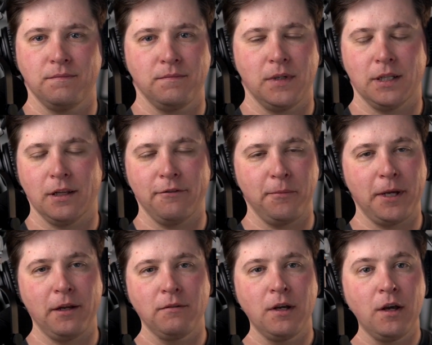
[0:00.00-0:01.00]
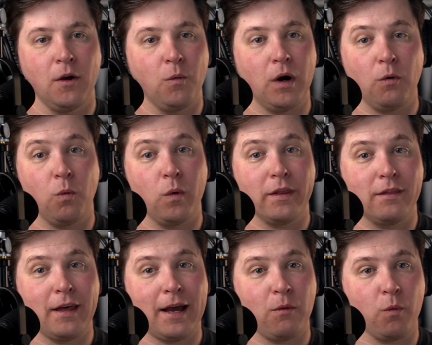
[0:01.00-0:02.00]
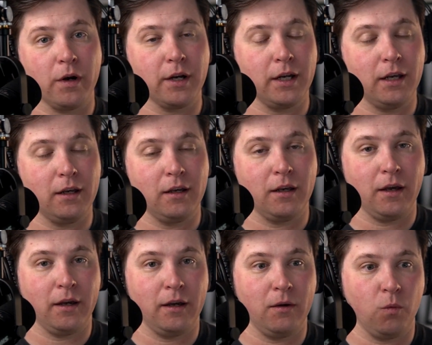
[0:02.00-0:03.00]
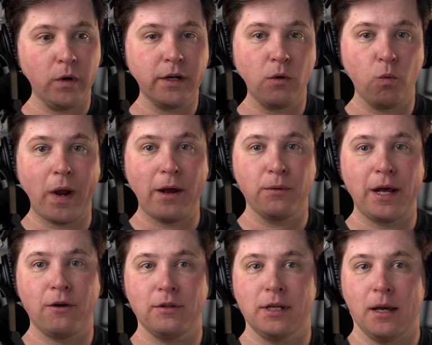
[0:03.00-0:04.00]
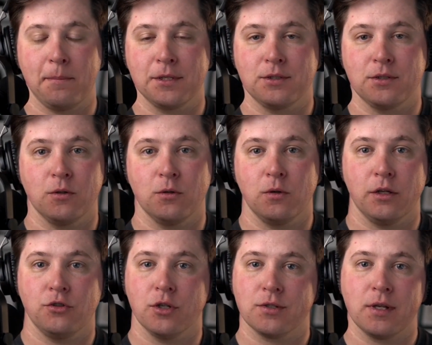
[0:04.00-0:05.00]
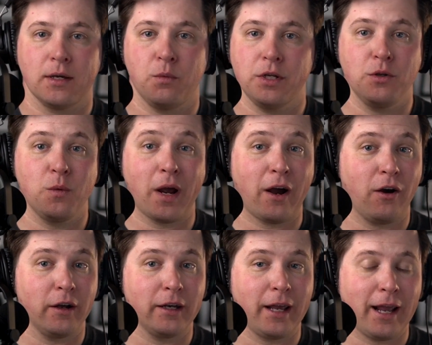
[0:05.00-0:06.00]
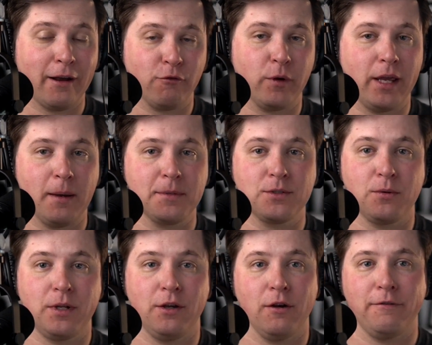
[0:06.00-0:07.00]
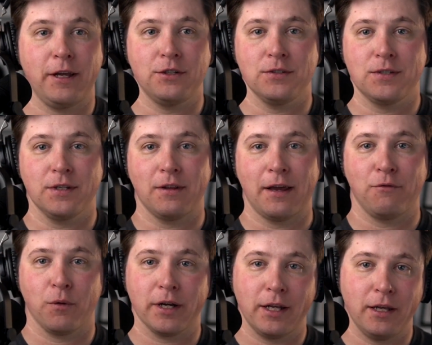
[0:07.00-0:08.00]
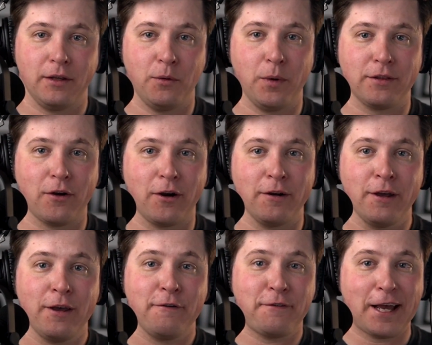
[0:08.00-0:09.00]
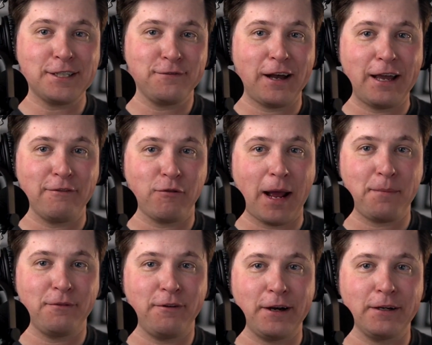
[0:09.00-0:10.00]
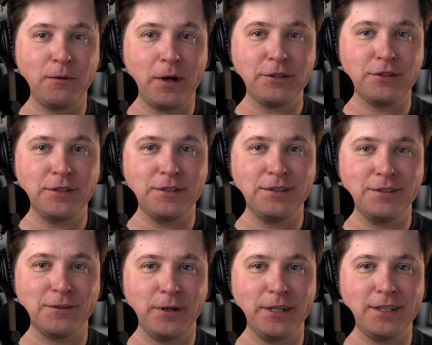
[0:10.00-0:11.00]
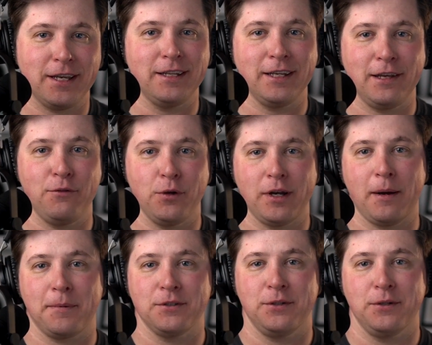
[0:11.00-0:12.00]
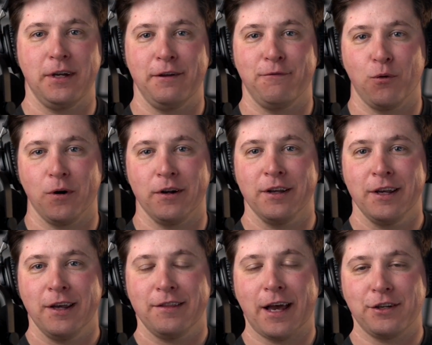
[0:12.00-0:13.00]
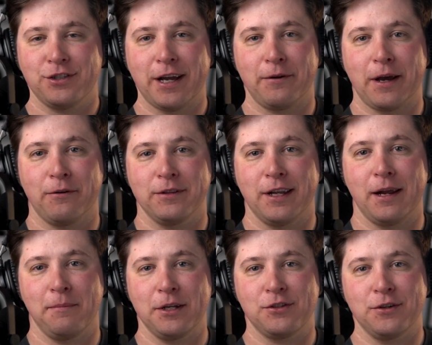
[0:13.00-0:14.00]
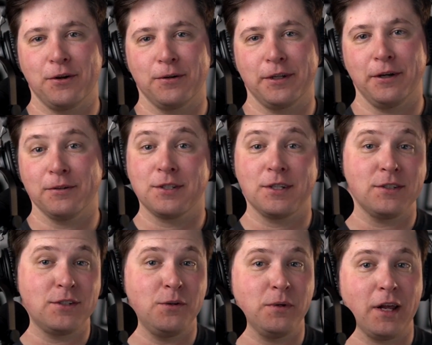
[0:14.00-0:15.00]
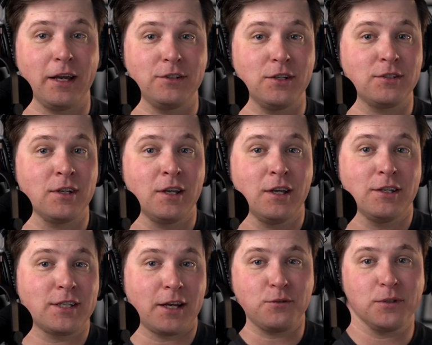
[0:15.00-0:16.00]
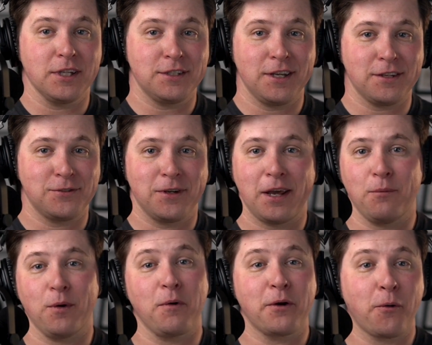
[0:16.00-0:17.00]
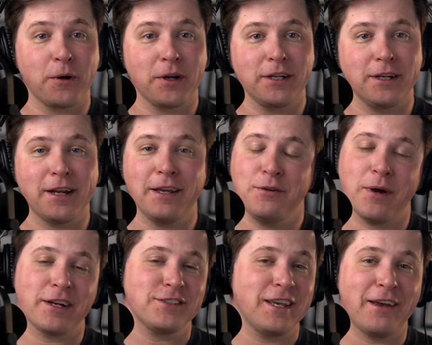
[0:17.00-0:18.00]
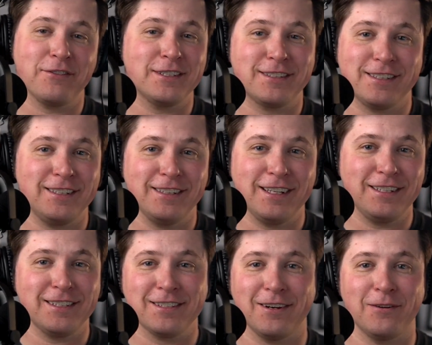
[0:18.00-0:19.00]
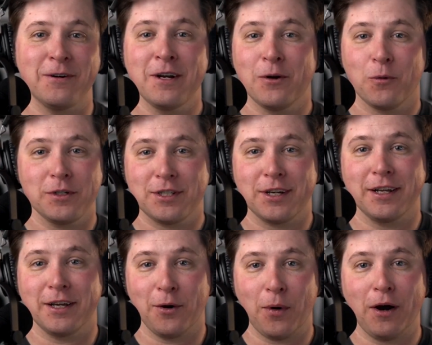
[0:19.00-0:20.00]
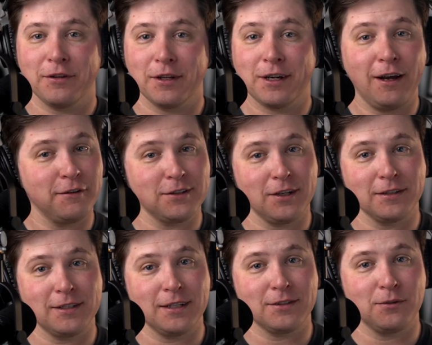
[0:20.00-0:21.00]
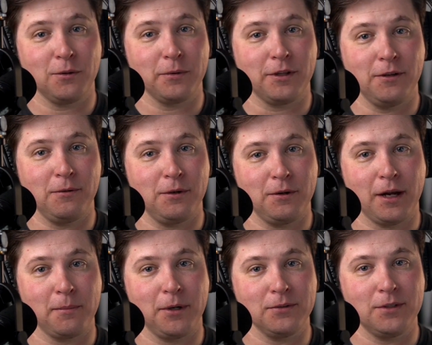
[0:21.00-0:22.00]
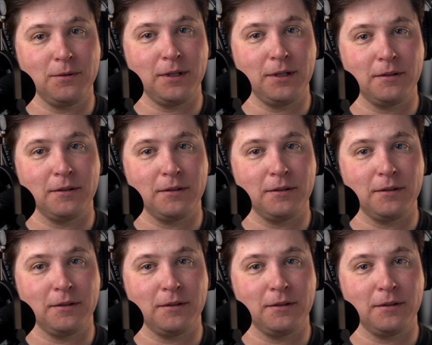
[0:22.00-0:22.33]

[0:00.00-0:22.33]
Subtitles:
I love it, man. Well, with that, we're gonna round out the episode just like we do on every episode here of Agency Life. We're gonna hit you with our Fast 5 rapid fire questions, Chris, and then give you an opportunity for that shout out that I mentioned earlier. Since you and I just scheduled this yesterday and we're recording today, you actually haven't seen these, so we're just gonna go off the cuff as long as that's cool with you. You not opposed to it?